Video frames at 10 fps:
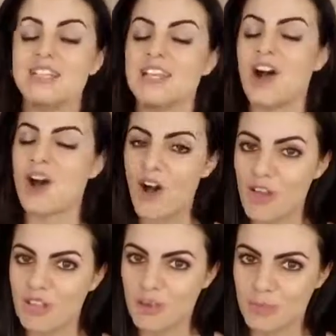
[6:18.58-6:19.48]
as
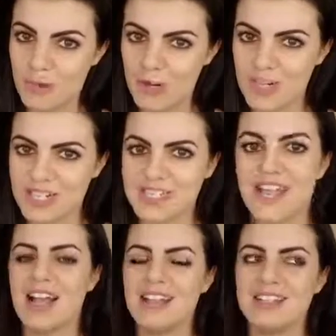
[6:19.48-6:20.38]
other
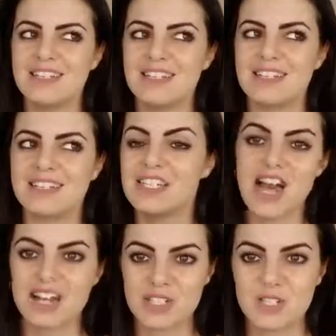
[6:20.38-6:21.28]
birds and
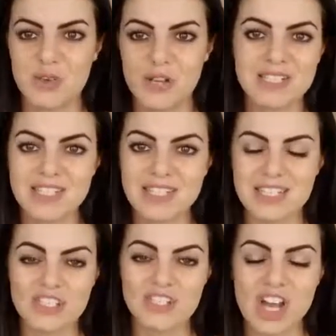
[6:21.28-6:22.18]
not as noisy
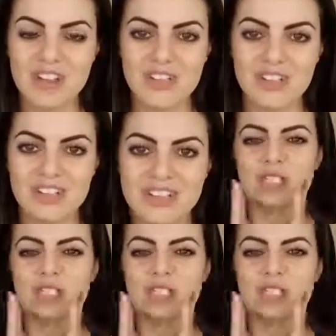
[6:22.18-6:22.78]
in general.